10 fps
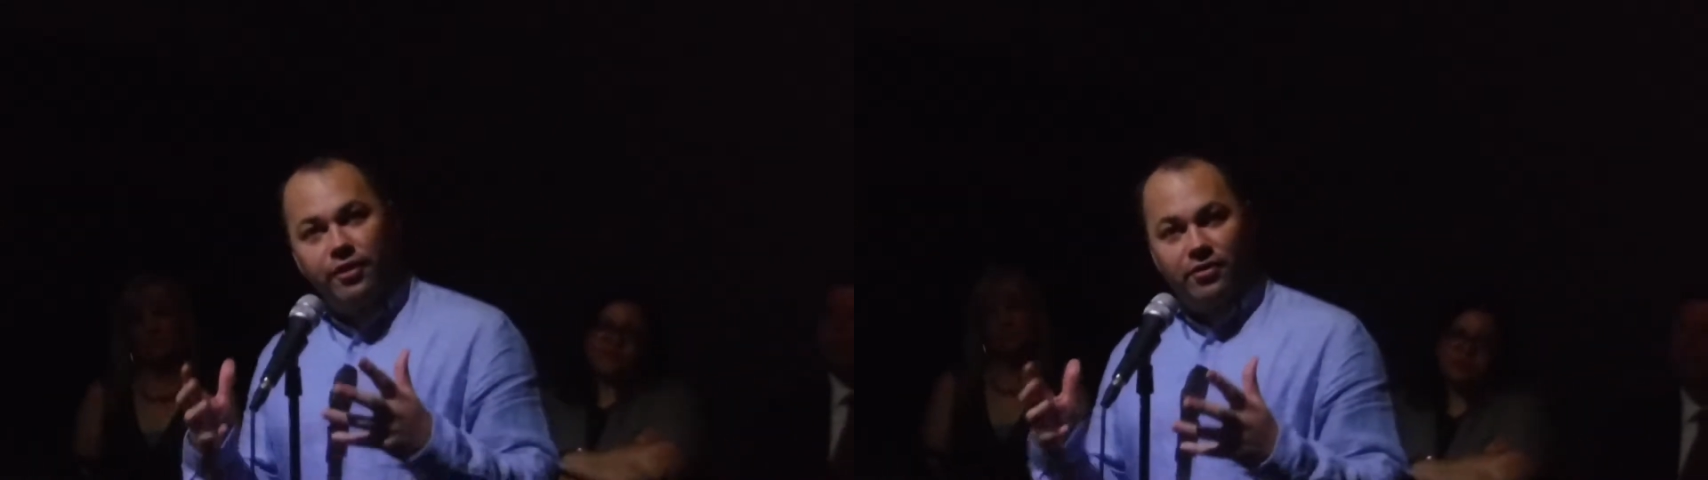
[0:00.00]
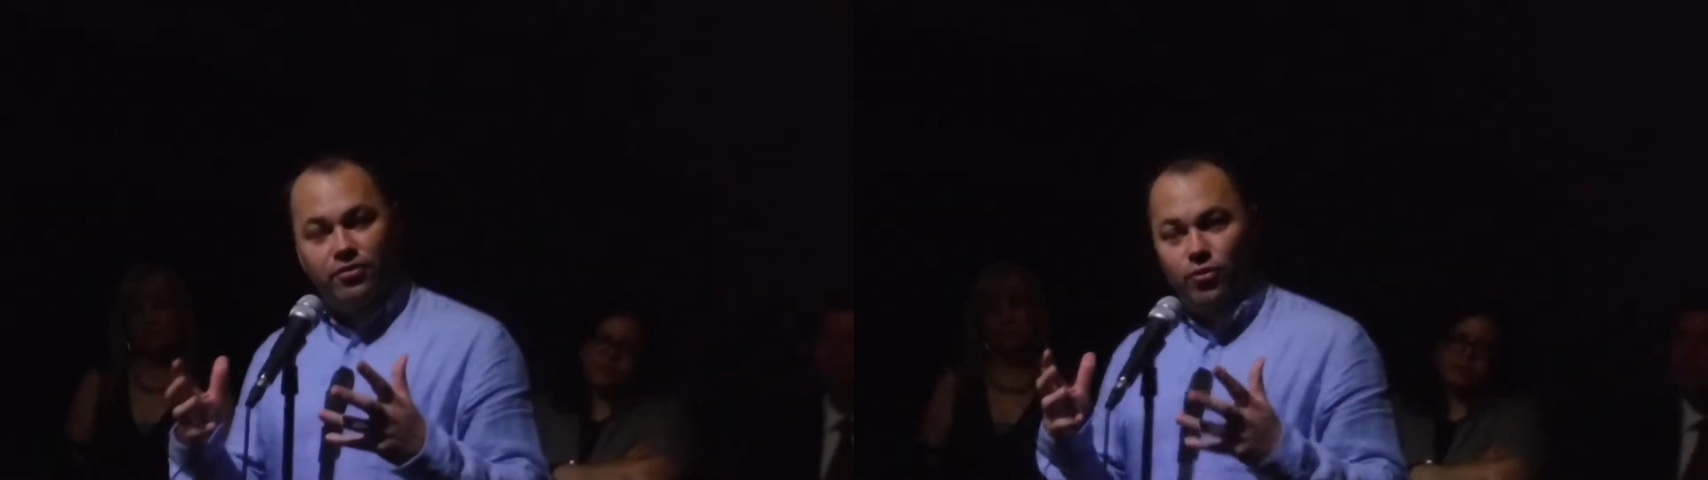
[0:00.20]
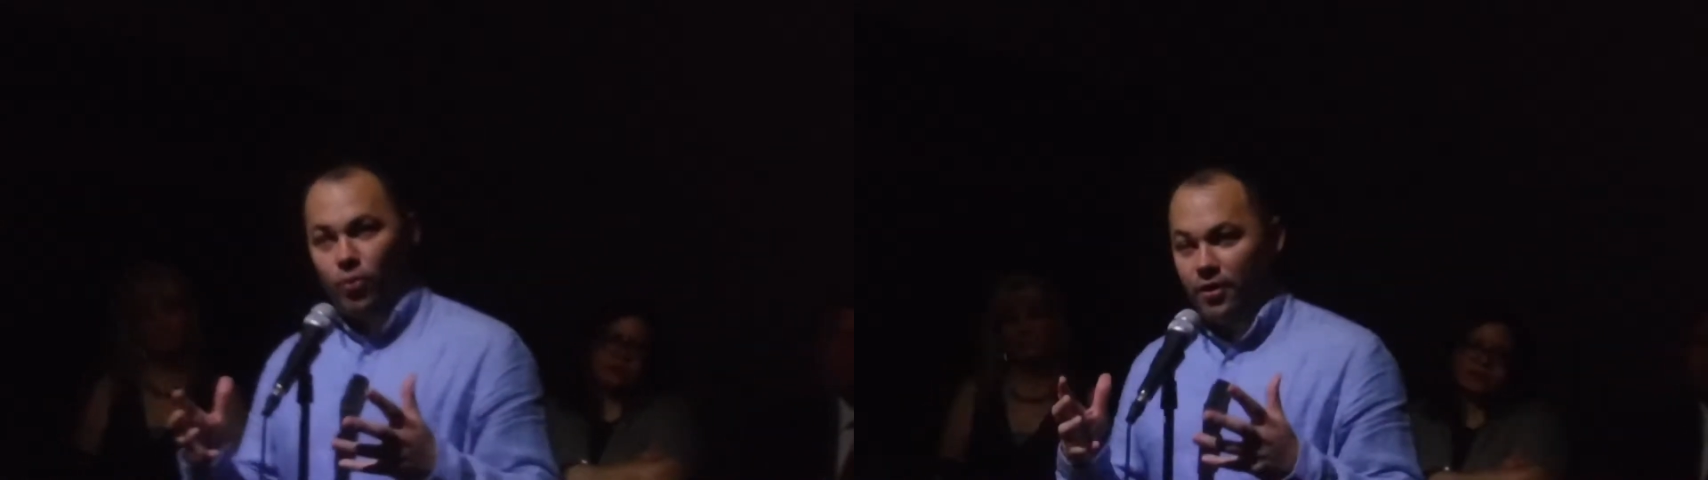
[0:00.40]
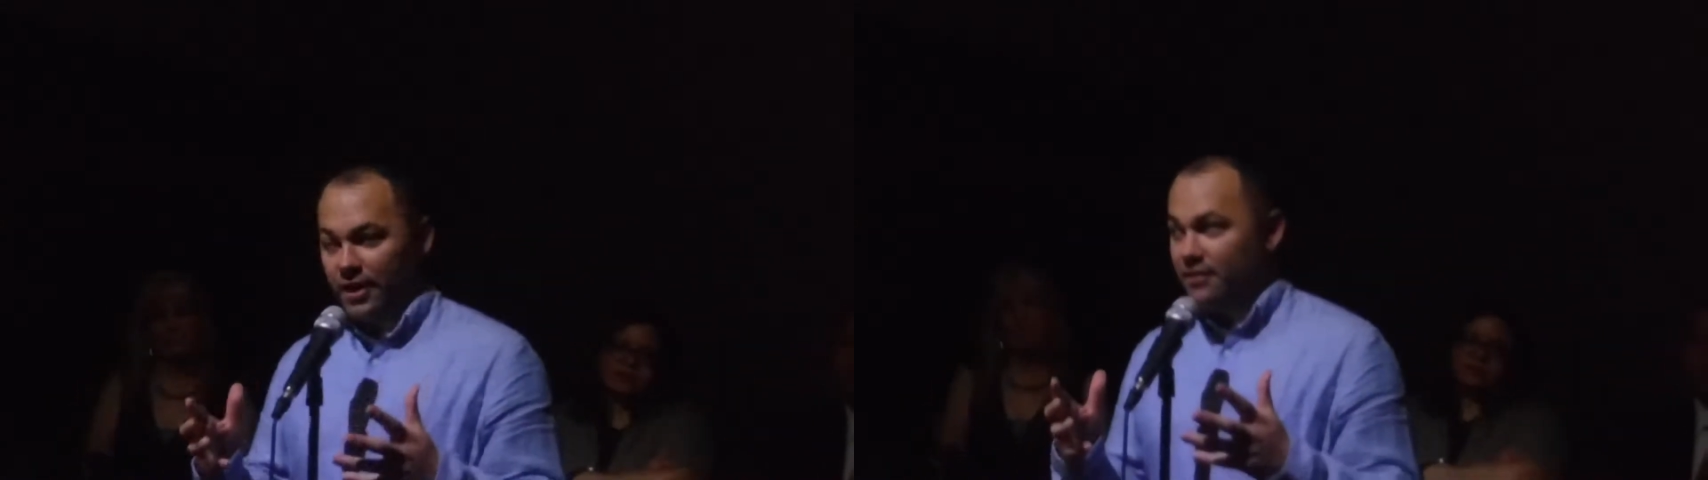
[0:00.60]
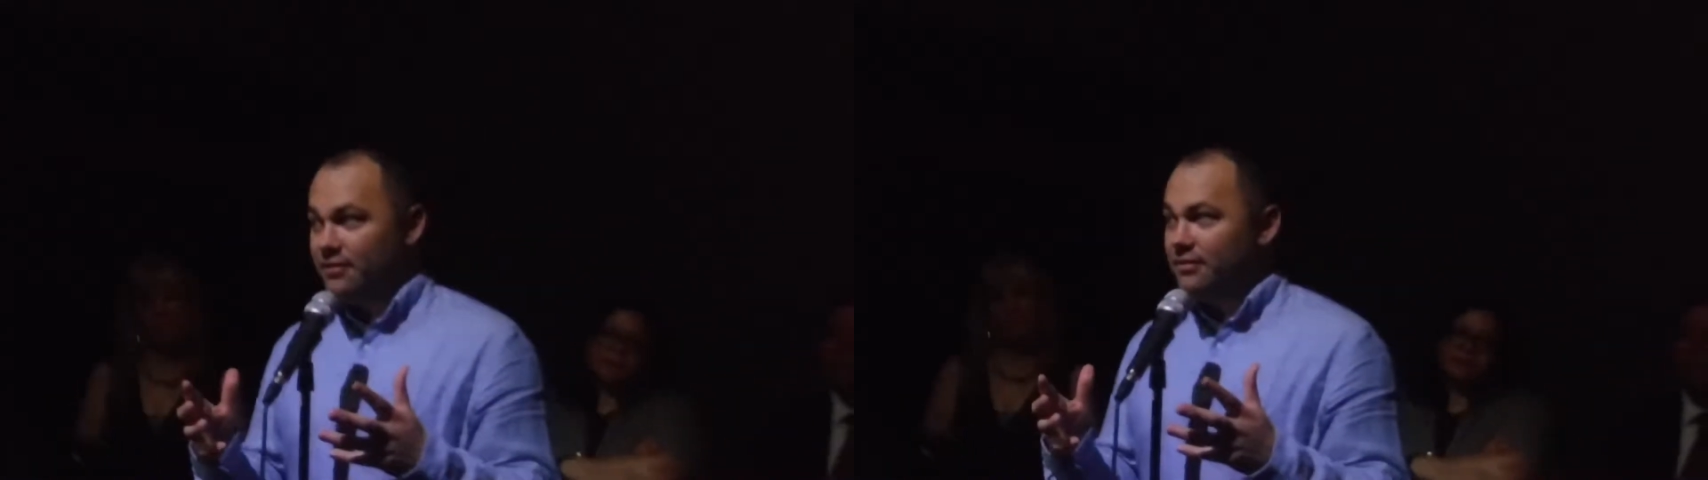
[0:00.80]
these
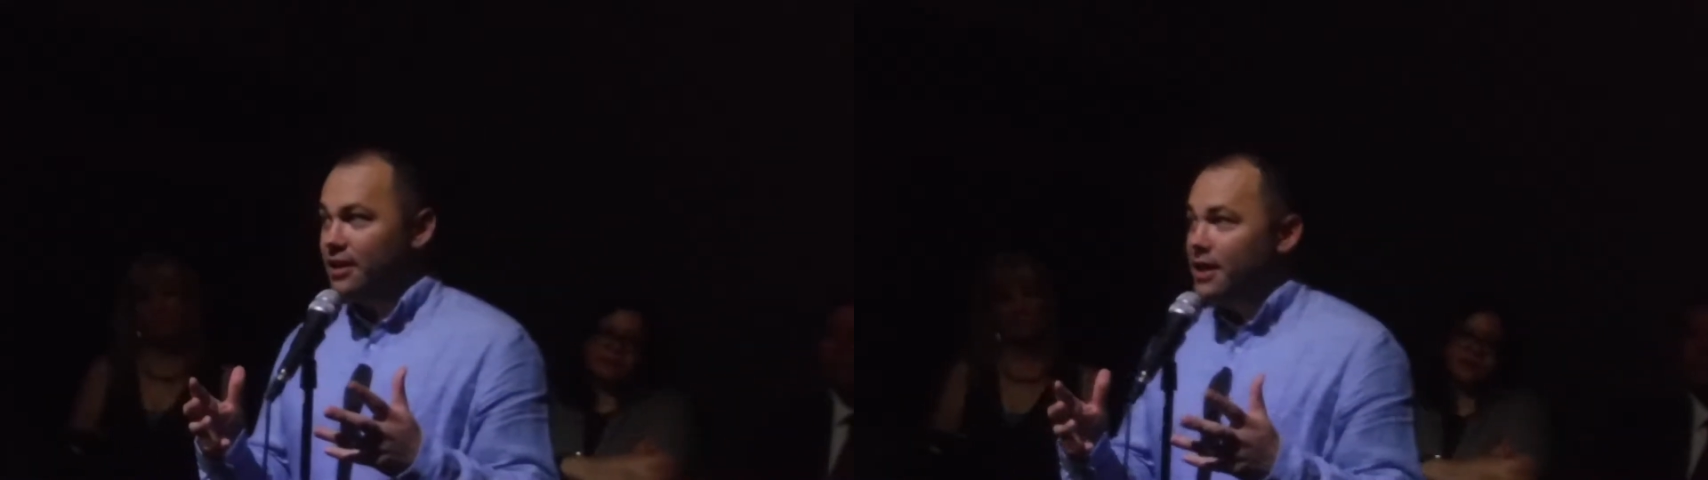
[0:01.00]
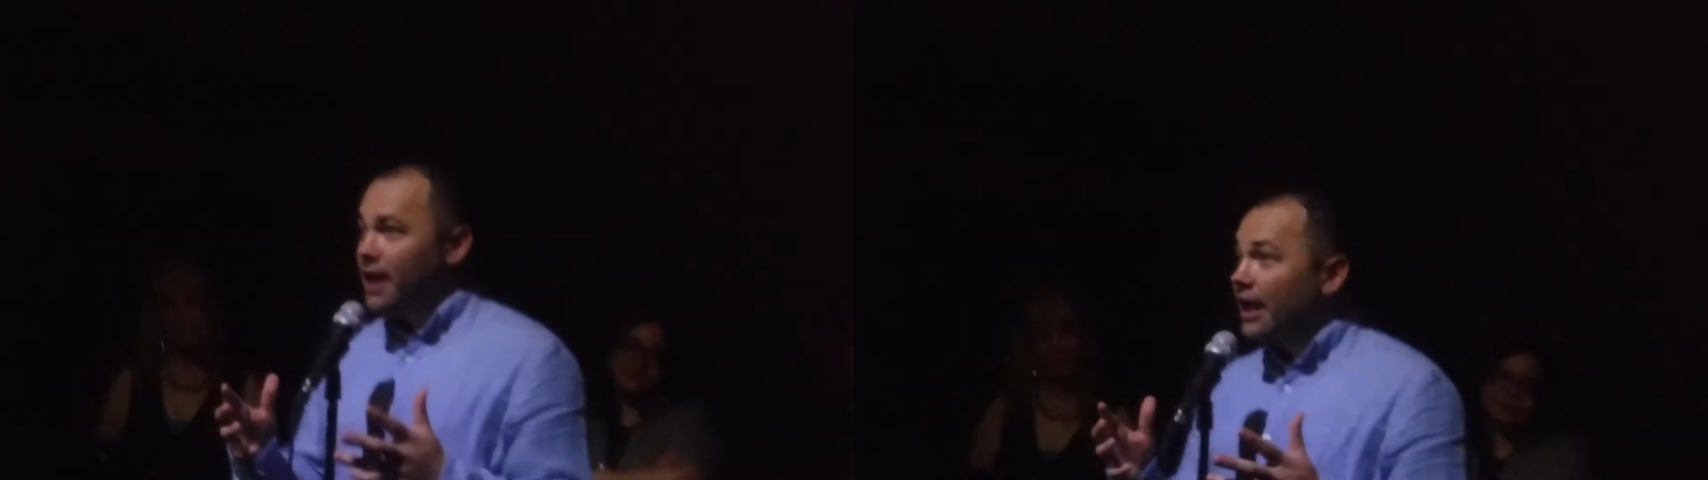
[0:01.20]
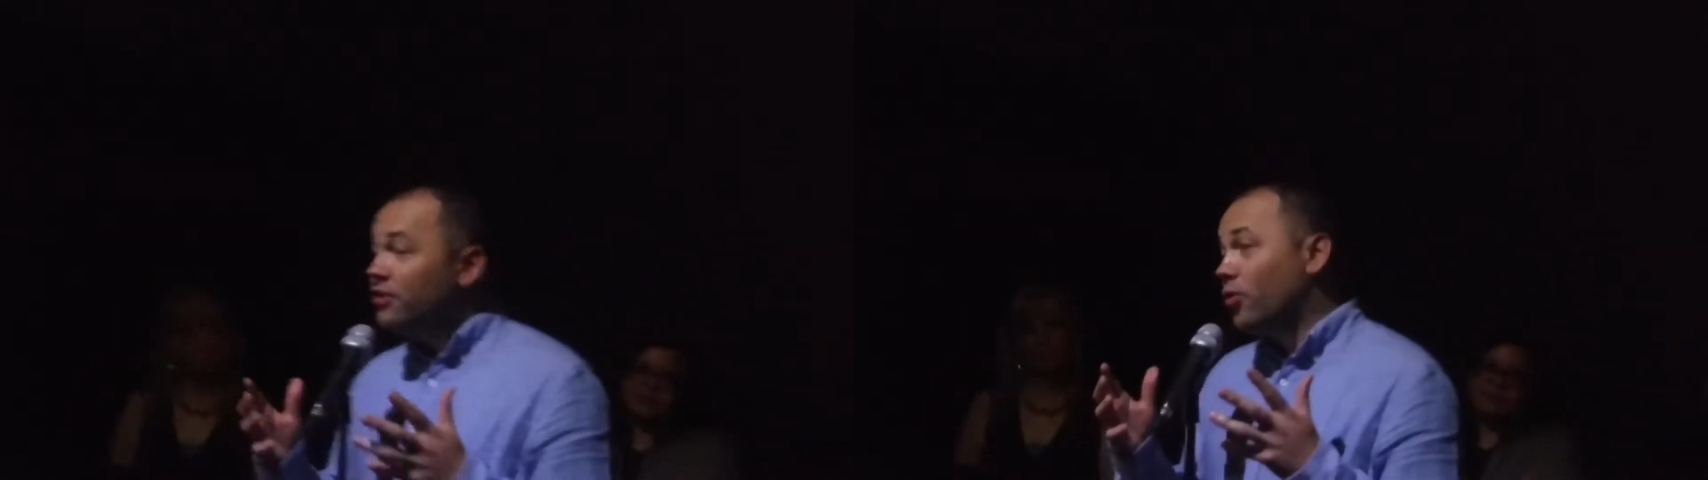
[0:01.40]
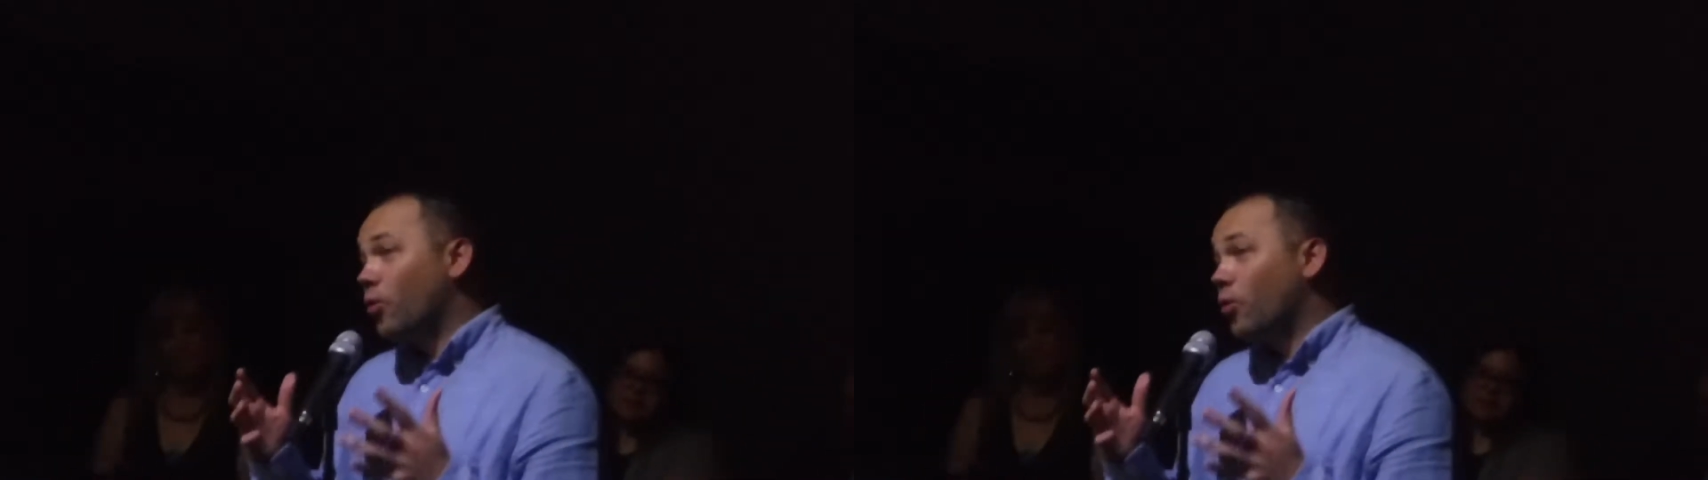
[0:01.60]
stories, and to